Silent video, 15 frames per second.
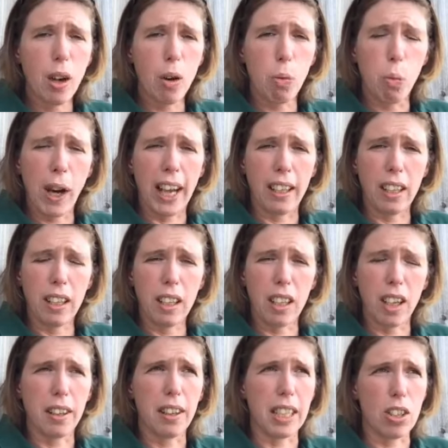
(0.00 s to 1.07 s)
when
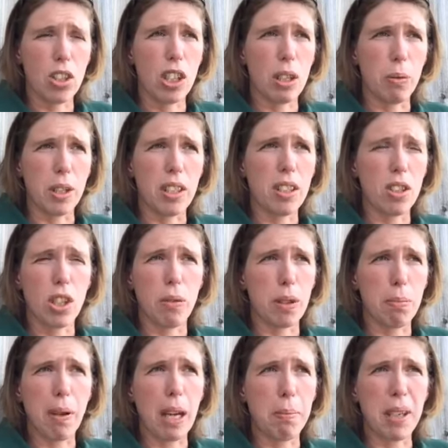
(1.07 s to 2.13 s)
I think she
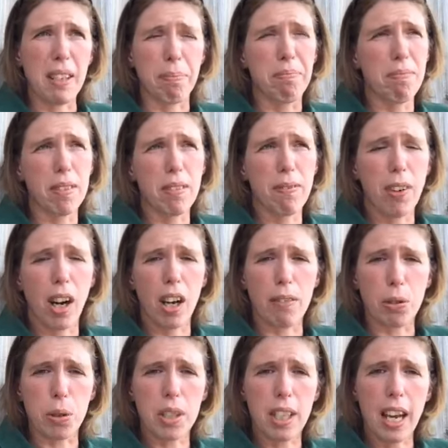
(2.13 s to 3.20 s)
was maybe
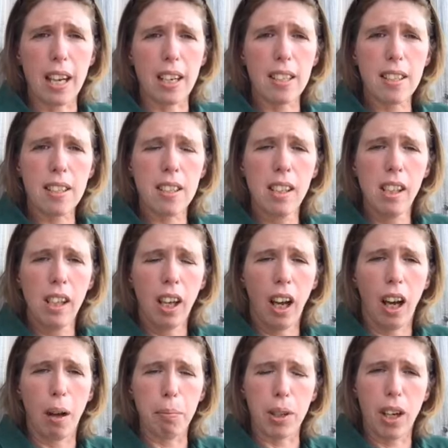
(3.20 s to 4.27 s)
5 or 6,
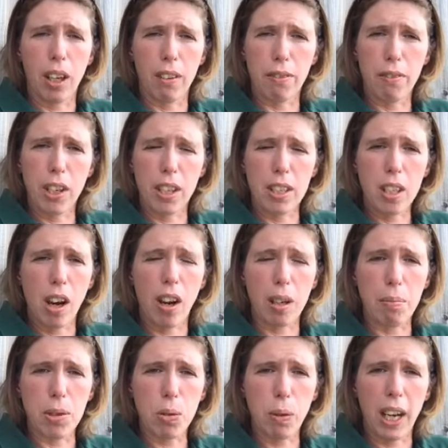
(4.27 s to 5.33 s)
kind of at
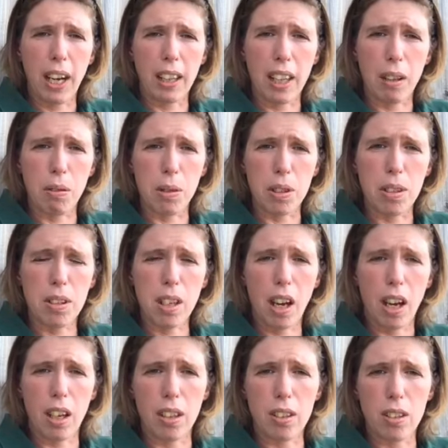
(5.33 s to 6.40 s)
times where there was
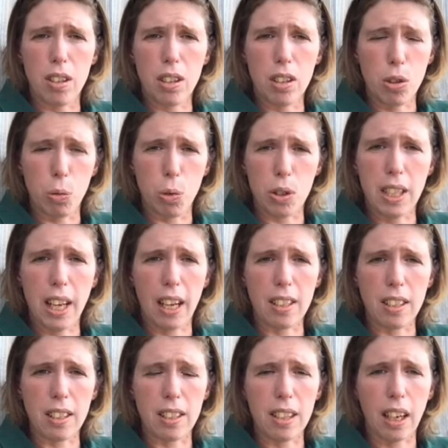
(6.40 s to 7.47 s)
towards the
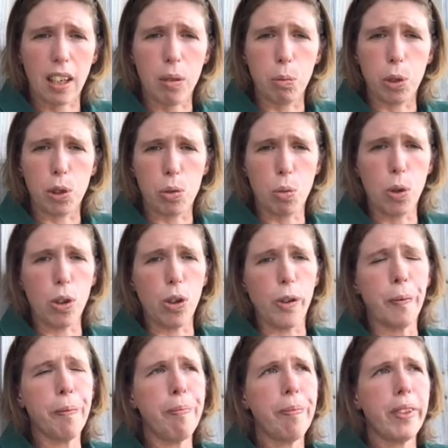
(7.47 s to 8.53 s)
end of the Second World War,